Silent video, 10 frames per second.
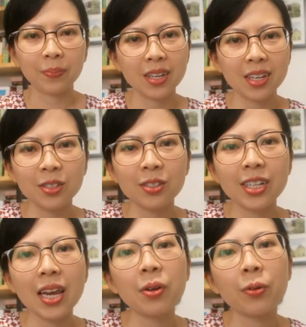
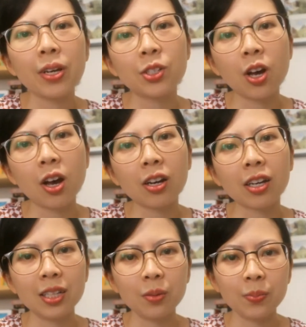Today, we're going to talk a
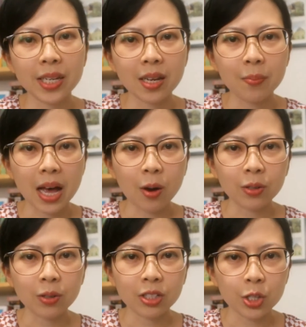little bit about
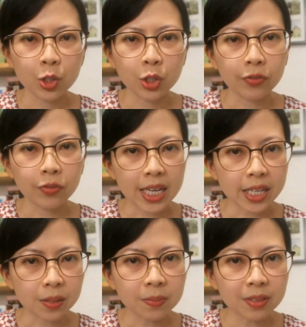the use of
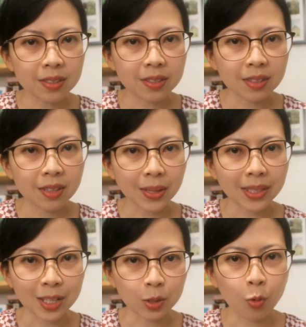idioms, but
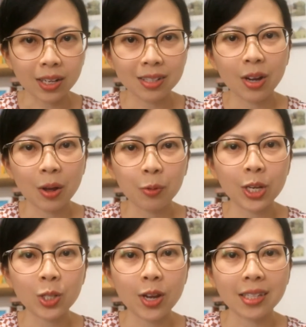guess what? I'm going
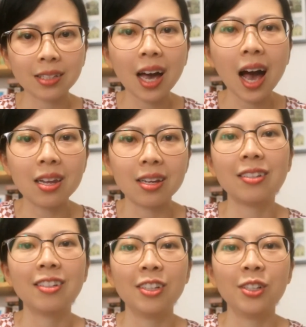to add color
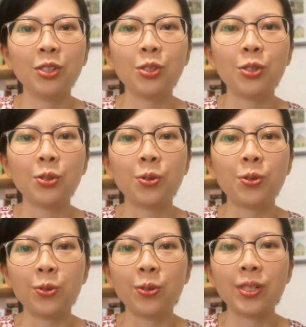
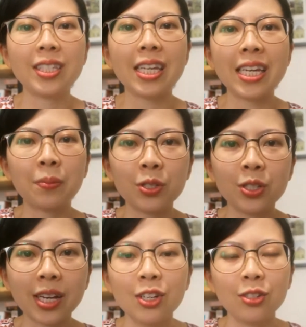to these idioms
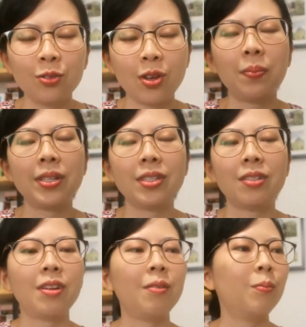today to help us
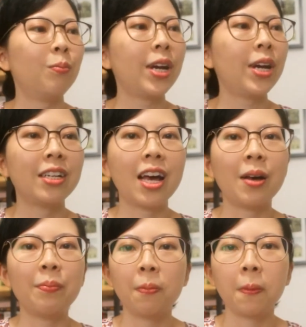brighten up
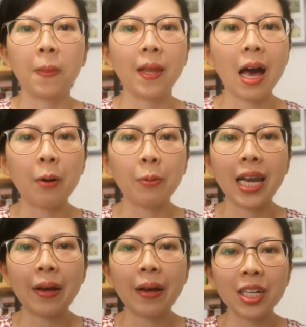our
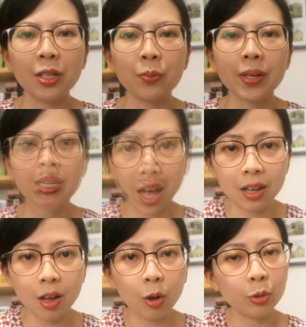lives a little bit,
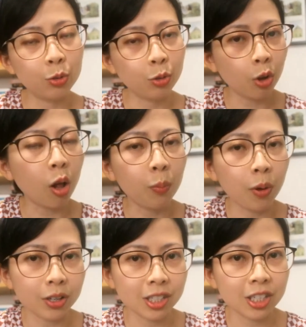although not all
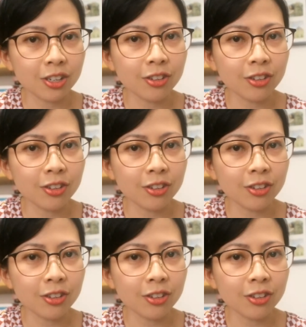positive.